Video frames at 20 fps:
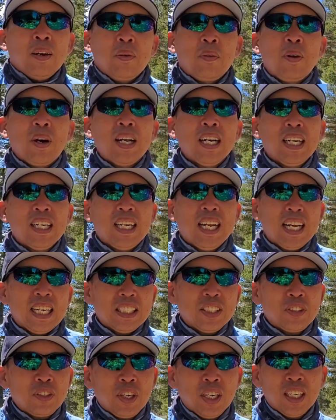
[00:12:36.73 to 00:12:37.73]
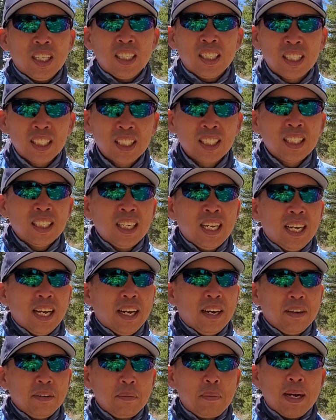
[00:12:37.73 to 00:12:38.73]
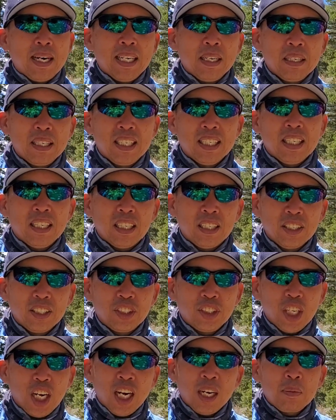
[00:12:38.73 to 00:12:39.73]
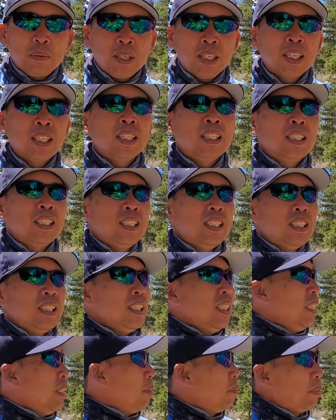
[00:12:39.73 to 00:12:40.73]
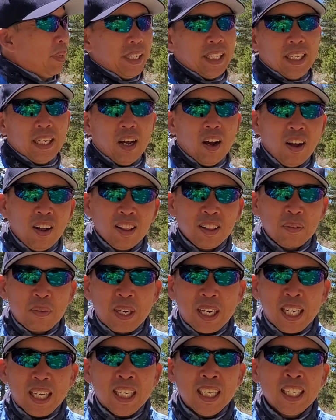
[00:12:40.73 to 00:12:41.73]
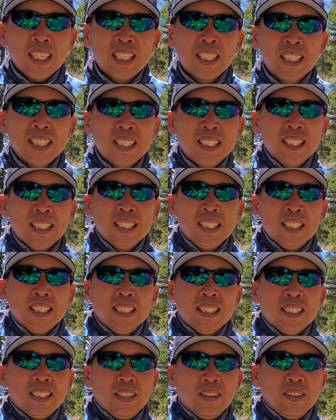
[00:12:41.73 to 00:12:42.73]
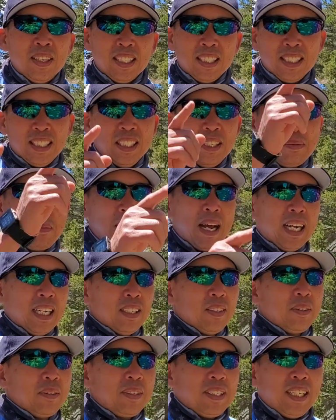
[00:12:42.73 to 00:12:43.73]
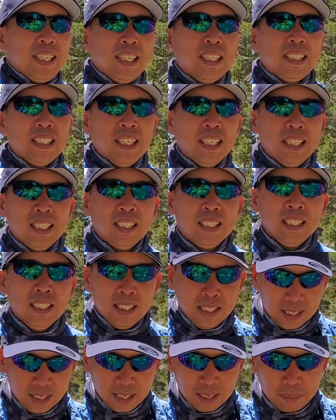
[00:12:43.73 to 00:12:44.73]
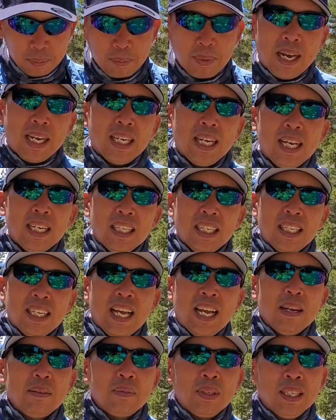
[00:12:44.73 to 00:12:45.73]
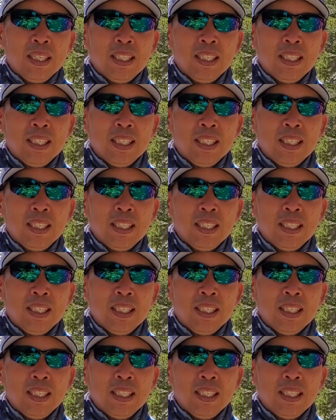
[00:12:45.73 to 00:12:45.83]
What a nice trail. Everybody did a good job. Made it all the way. So I'll see you back over there, back at the camp.